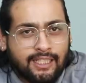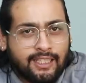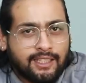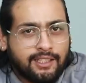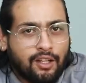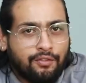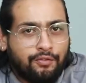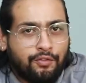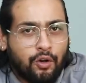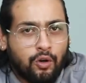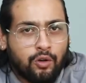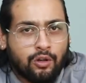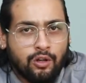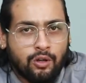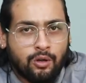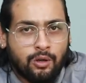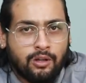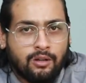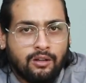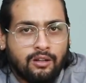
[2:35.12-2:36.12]
It's the
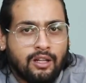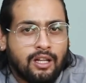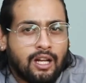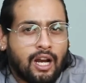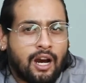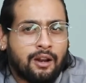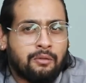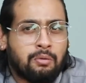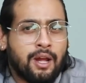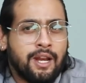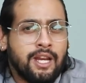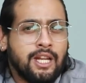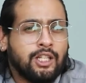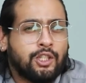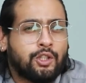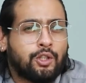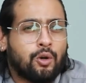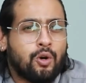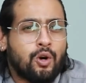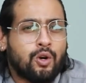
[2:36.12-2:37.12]
folklore. A
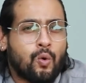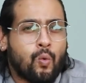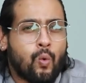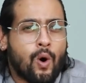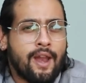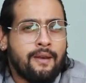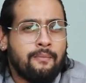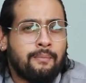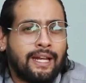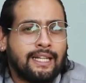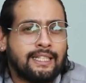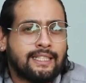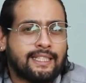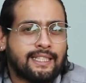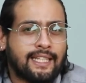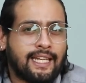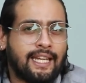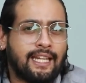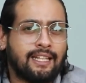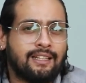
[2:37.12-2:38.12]
running joke, one might
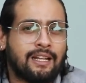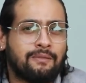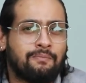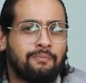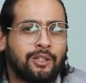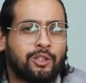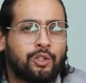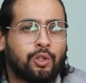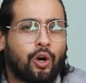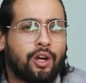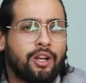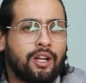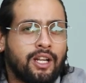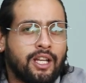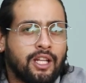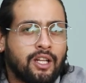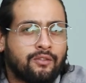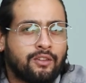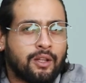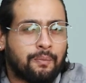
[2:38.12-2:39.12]
say that
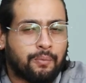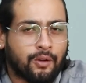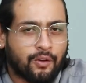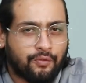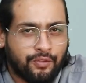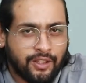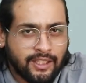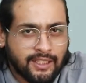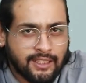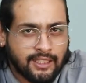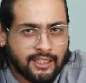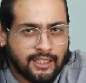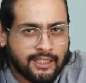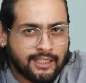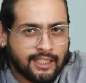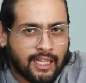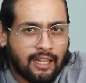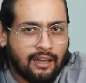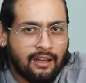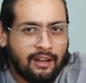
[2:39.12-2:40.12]
majority of the
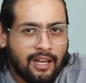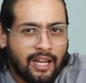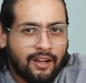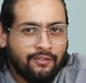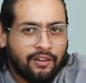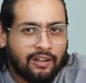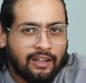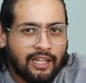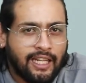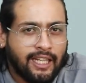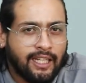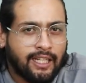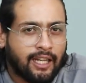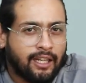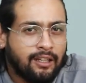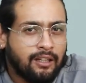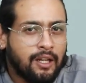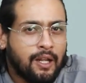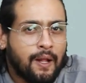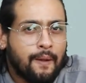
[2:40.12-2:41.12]
professors are
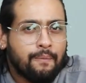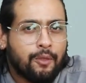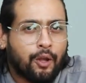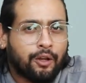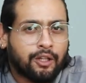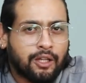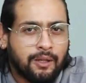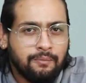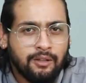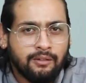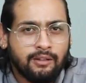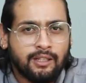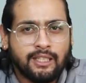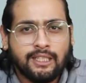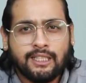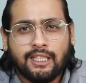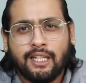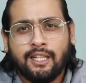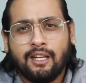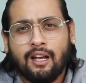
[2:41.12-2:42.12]
left-leaning or
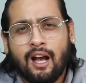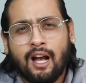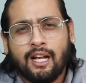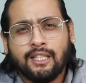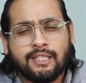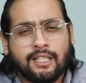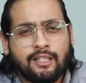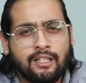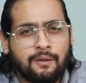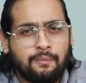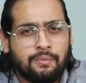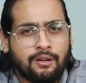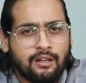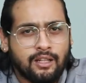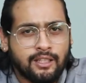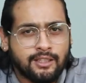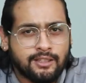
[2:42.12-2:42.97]
communist in arts and liberal